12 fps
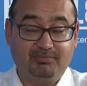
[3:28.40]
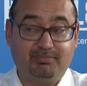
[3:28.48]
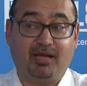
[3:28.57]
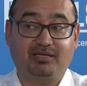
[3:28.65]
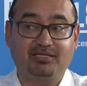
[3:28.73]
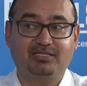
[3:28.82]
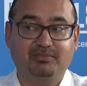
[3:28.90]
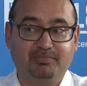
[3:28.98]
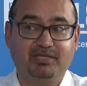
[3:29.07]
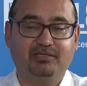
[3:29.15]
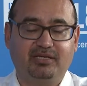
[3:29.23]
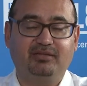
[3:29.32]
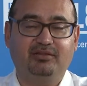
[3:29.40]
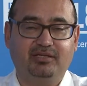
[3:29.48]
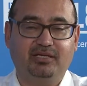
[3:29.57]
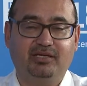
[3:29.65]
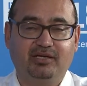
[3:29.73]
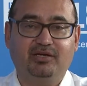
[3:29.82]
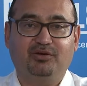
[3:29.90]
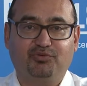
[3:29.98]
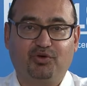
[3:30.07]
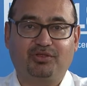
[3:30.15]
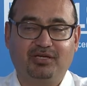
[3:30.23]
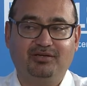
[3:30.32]
participant in the
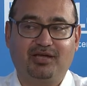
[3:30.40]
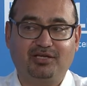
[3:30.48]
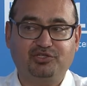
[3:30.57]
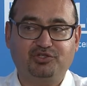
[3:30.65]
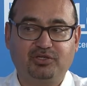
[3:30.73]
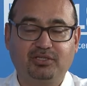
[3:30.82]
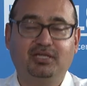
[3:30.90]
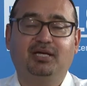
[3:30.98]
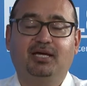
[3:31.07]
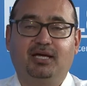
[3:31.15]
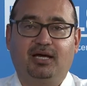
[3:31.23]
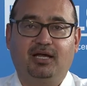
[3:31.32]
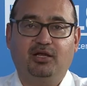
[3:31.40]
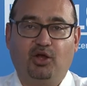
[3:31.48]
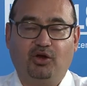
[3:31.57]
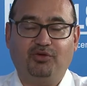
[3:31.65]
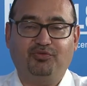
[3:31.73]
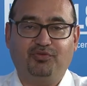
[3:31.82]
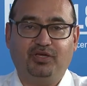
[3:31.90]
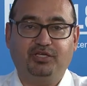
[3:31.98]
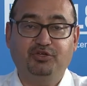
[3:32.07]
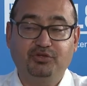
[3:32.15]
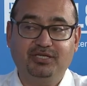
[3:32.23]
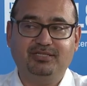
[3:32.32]
fourth industrial. A lot of
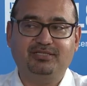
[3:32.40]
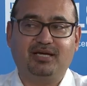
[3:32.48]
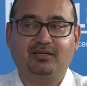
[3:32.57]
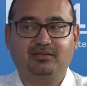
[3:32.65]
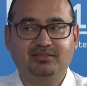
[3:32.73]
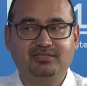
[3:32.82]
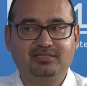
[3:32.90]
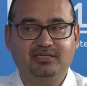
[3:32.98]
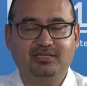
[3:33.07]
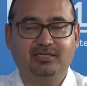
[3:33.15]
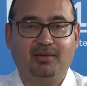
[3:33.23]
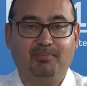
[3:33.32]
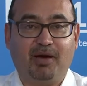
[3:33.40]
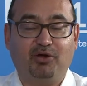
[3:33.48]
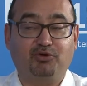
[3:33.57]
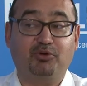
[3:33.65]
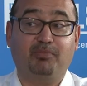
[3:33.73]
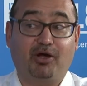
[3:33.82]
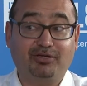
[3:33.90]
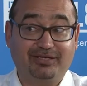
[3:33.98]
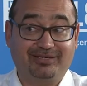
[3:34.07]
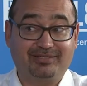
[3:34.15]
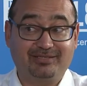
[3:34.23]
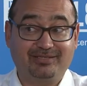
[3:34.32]
unions are concerned about
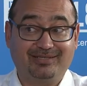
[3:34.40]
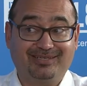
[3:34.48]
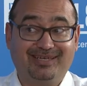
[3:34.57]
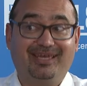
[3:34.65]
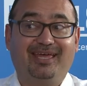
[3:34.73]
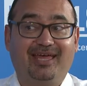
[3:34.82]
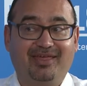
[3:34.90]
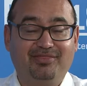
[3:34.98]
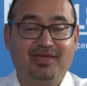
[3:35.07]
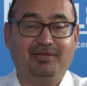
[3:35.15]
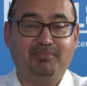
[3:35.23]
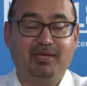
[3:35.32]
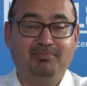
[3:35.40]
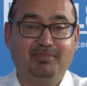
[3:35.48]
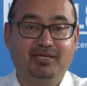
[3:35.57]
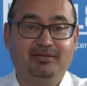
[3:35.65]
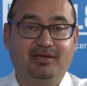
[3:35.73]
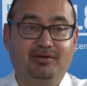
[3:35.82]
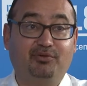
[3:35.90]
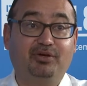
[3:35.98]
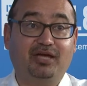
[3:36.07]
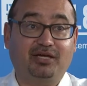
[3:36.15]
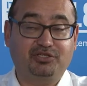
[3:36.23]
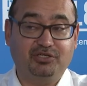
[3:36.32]
robotics, and that may mean a
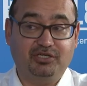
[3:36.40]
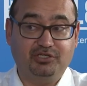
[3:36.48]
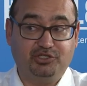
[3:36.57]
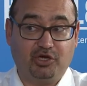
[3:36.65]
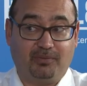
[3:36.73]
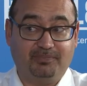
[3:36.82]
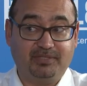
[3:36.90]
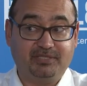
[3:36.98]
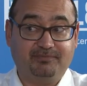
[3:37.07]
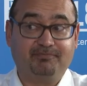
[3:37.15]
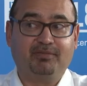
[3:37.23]
reduction in jobs.